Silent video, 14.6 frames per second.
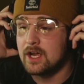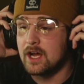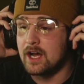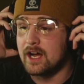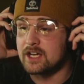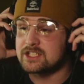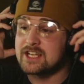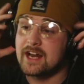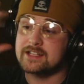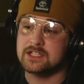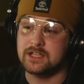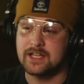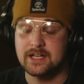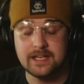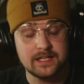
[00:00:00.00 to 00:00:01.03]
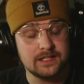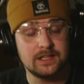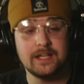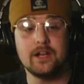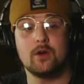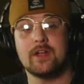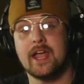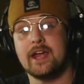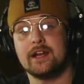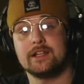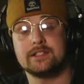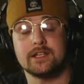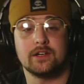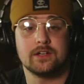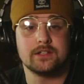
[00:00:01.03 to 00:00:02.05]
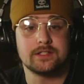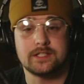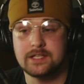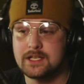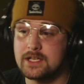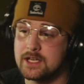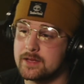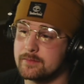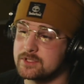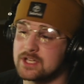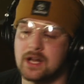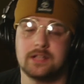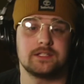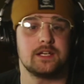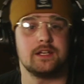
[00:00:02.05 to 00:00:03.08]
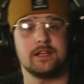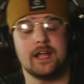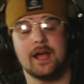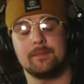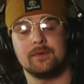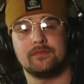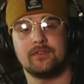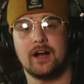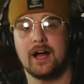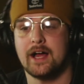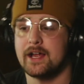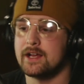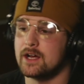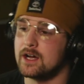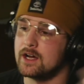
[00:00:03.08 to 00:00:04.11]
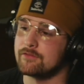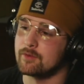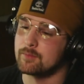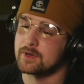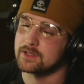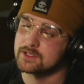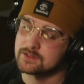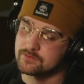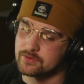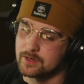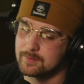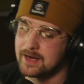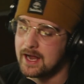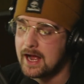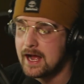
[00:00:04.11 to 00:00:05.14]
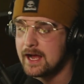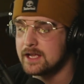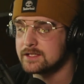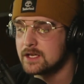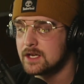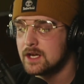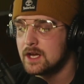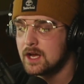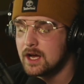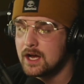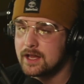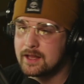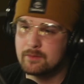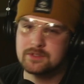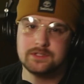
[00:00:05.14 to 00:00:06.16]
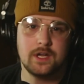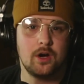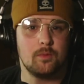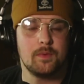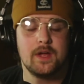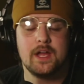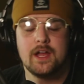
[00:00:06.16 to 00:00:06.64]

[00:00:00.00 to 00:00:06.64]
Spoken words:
Shout out to Clio Cadence and her team. Shout out to Indie Amplify for bringing this in front of my eyes. That was dope.